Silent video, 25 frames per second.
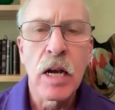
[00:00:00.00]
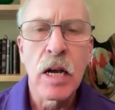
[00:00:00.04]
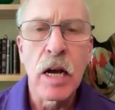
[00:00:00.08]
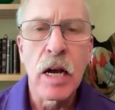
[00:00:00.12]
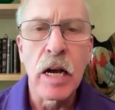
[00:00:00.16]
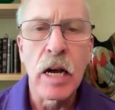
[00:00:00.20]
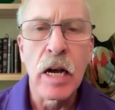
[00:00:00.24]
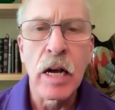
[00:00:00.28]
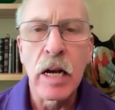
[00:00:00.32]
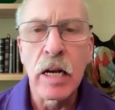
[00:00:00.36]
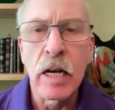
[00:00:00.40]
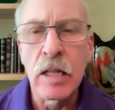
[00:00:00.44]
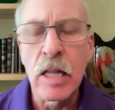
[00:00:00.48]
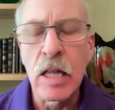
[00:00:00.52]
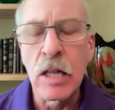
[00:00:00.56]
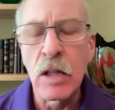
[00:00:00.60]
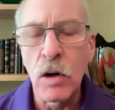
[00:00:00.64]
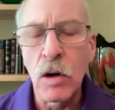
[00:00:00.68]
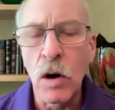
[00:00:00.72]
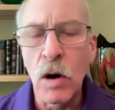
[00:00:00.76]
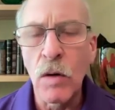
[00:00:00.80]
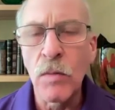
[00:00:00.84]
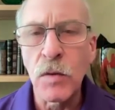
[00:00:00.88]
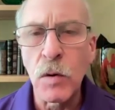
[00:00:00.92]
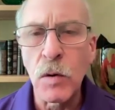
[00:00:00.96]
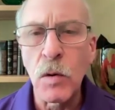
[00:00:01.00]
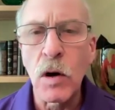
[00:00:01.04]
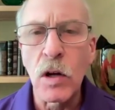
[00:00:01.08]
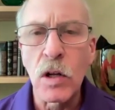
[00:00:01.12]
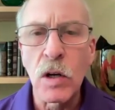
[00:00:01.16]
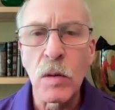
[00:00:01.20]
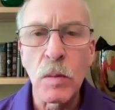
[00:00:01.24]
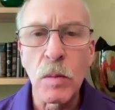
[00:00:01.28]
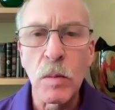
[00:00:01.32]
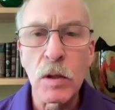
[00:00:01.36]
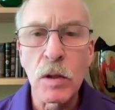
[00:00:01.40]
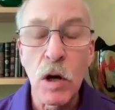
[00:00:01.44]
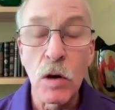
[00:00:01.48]
And then there are a few
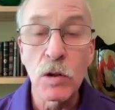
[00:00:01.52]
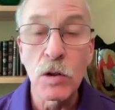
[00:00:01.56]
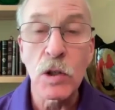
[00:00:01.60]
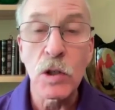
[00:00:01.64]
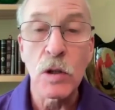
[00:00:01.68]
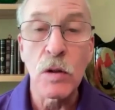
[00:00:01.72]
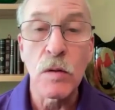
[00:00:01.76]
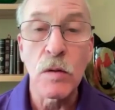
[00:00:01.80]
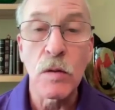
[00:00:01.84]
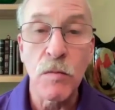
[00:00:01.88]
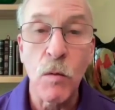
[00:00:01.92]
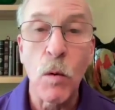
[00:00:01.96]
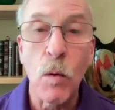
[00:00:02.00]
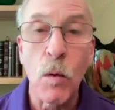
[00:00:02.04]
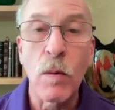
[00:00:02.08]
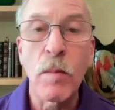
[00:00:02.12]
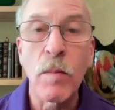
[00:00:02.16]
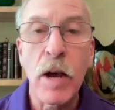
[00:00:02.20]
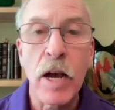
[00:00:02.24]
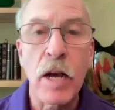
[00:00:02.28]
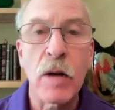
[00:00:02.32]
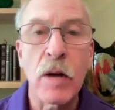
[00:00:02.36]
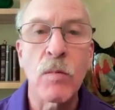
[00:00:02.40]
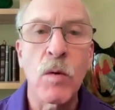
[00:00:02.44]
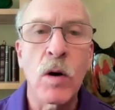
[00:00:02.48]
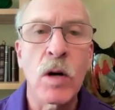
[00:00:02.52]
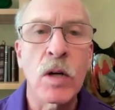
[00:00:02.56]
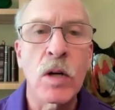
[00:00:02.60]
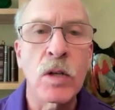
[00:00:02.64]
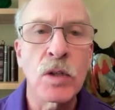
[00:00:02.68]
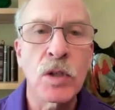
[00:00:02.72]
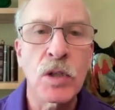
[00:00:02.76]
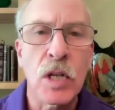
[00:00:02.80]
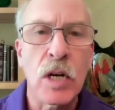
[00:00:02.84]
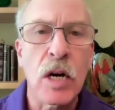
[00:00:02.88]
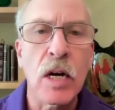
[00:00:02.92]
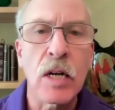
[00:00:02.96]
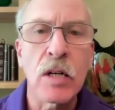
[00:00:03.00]
other, but those are the 4 main
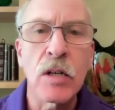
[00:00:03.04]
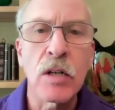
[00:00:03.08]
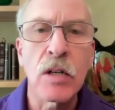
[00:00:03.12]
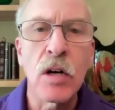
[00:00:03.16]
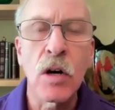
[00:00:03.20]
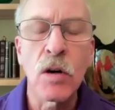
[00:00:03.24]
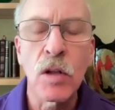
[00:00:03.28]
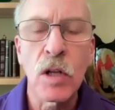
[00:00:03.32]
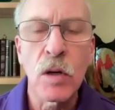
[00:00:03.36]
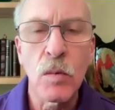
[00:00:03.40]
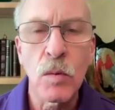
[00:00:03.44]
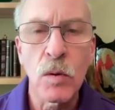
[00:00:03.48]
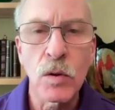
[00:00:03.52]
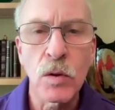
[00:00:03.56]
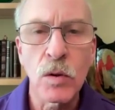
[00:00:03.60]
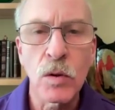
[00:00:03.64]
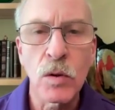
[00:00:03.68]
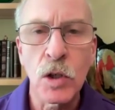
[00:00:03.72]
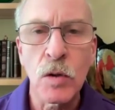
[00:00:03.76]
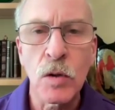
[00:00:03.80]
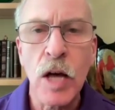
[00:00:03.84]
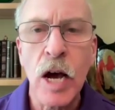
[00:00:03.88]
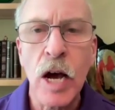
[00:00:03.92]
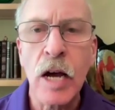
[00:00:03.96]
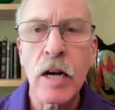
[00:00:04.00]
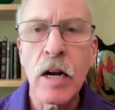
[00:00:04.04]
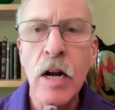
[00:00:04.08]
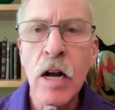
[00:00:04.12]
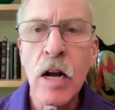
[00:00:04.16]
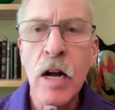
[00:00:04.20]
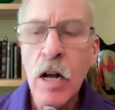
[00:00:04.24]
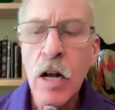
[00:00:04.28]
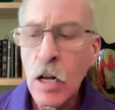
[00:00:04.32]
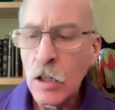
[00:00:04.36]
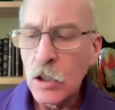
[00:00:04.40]
ones that I know that will do that.